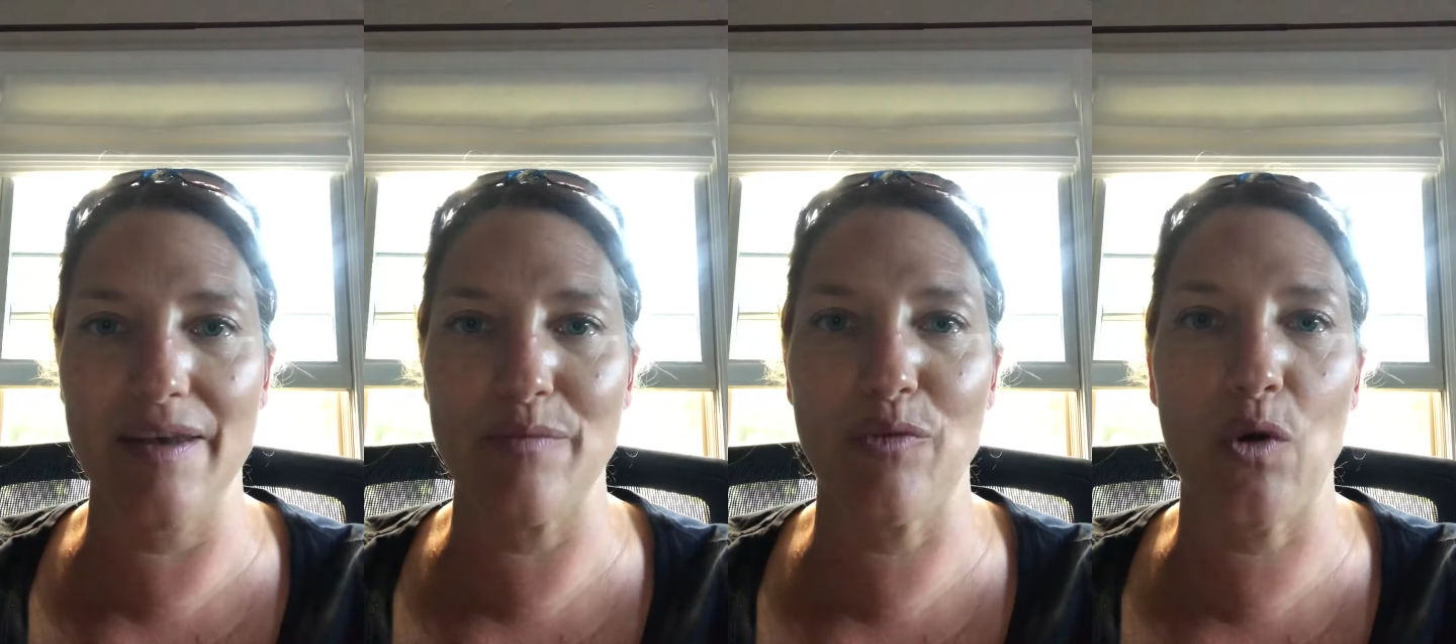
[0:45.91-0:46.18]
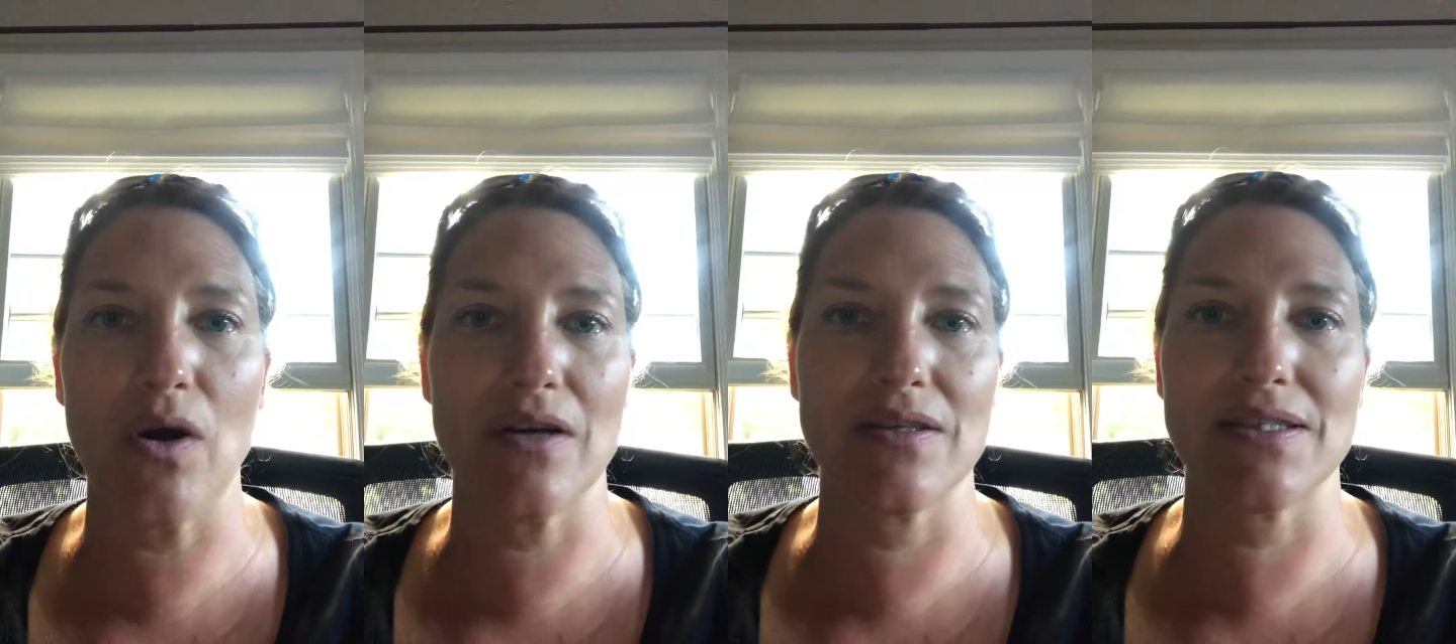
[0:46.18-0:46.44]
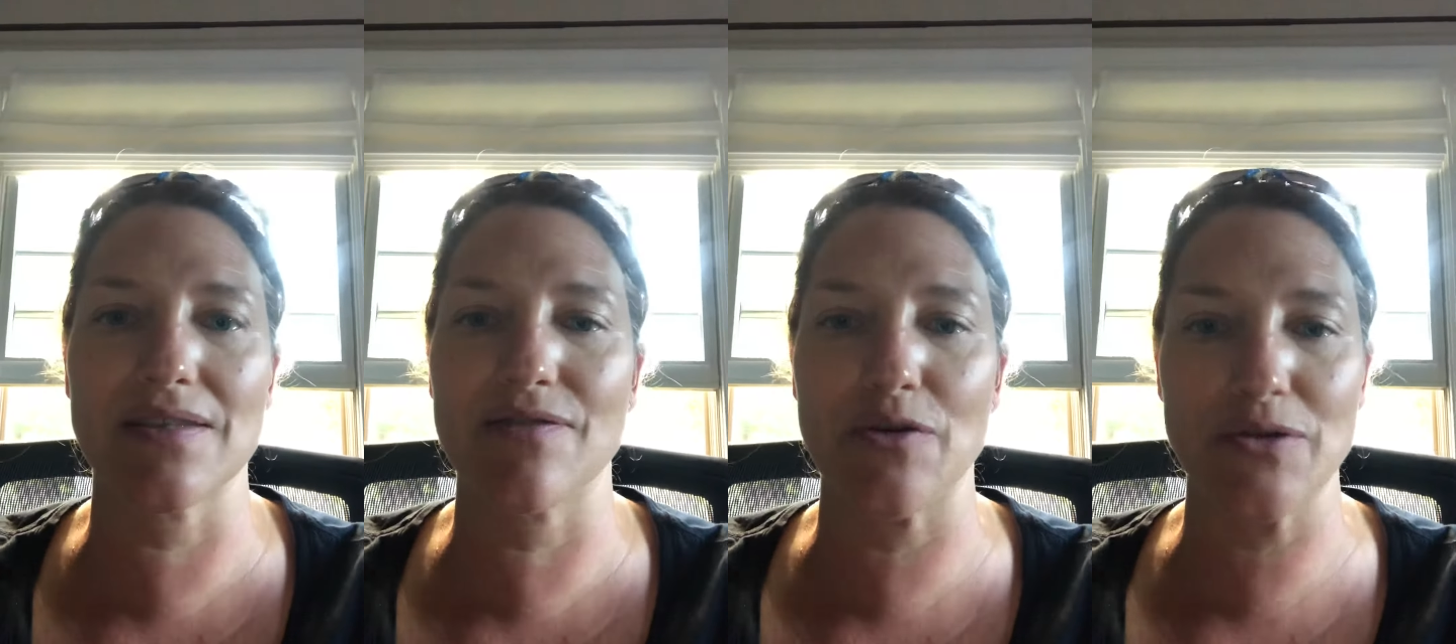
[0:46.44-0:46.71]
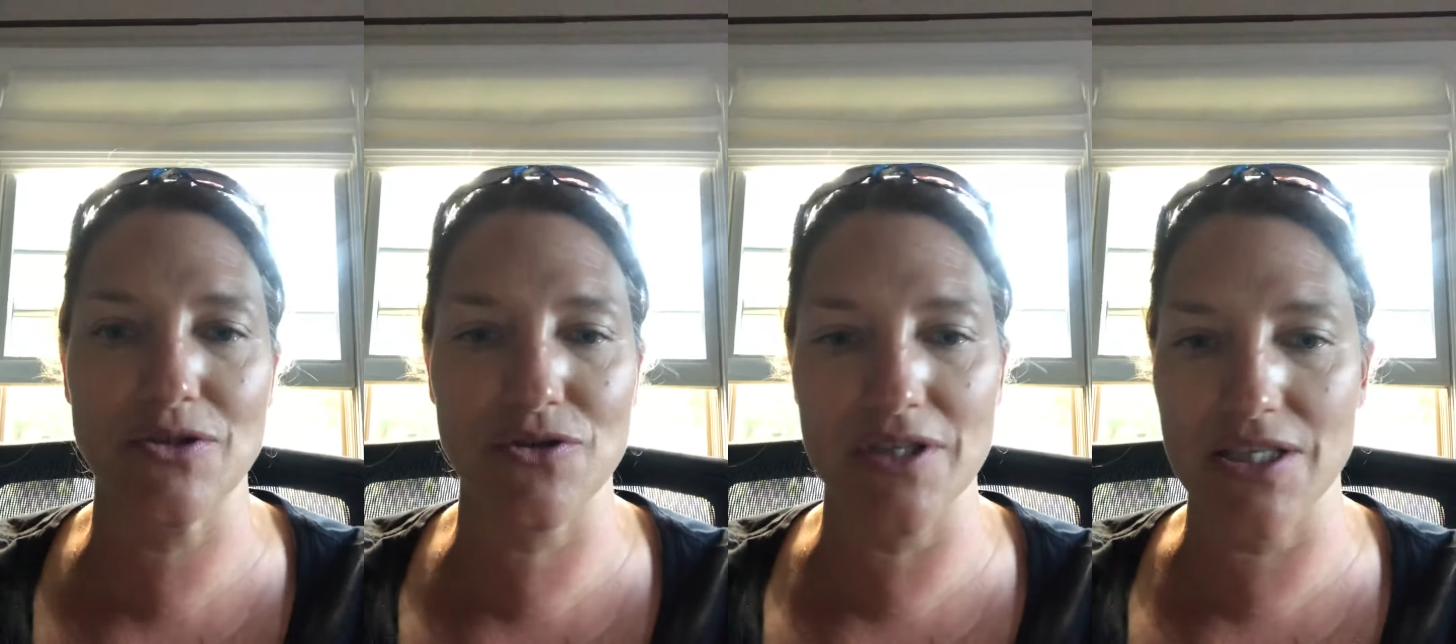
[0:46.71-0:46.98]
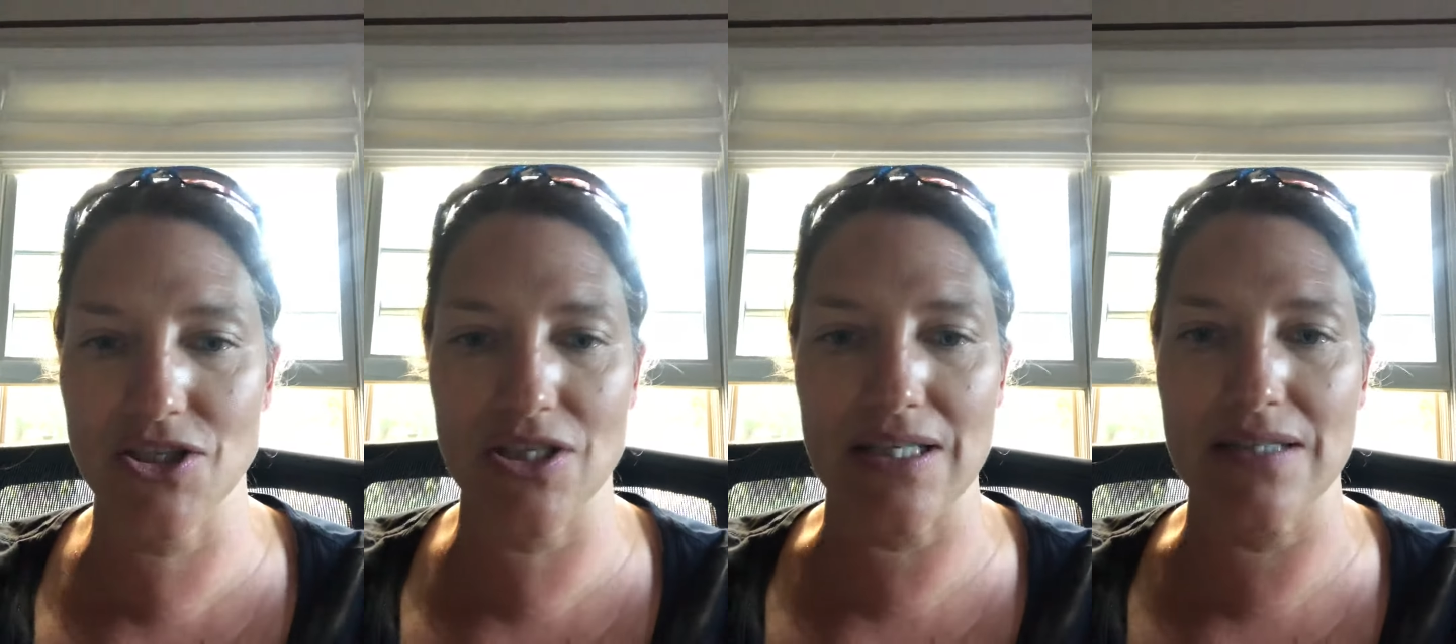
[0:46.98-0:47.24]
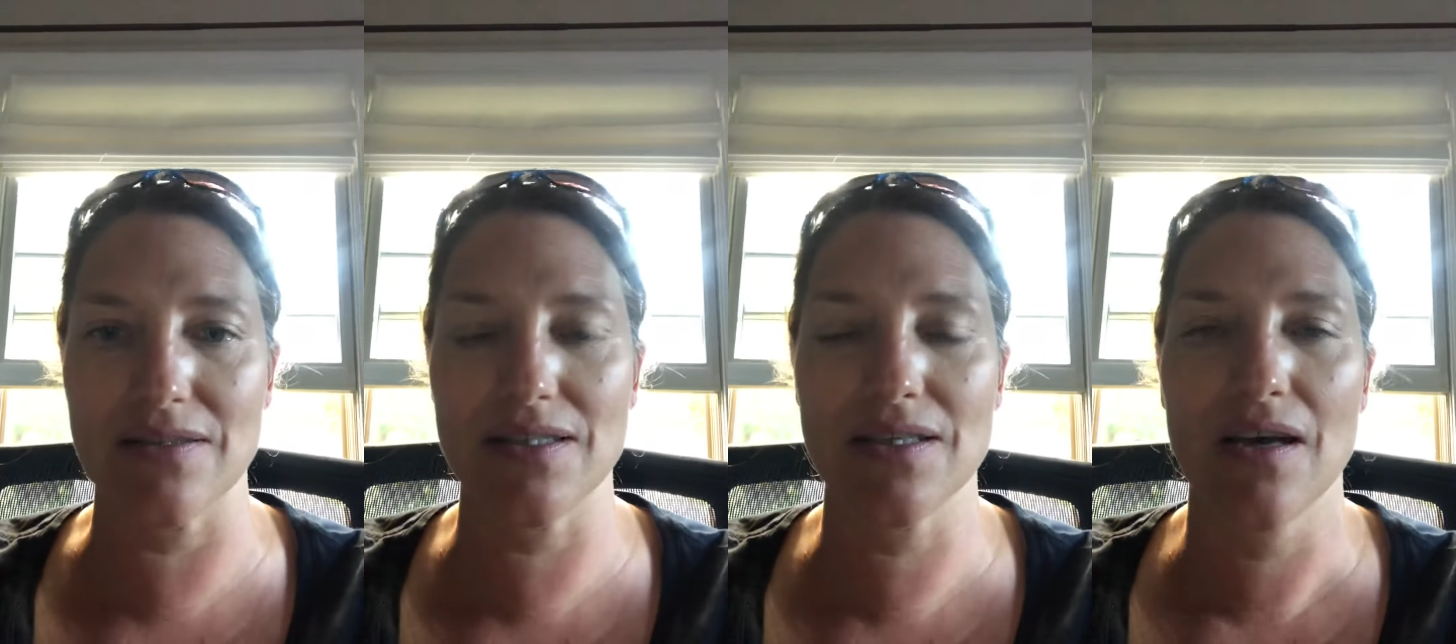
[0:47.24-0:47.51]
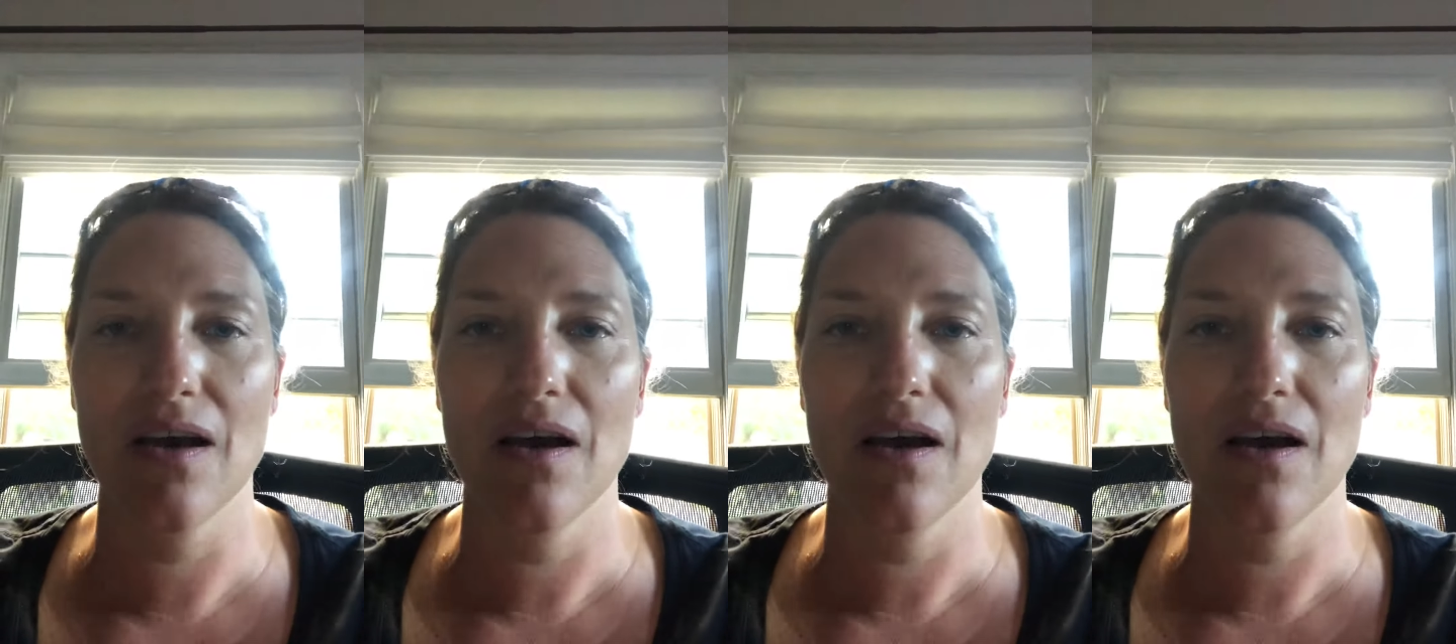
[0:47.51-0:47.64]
importance of those traditions.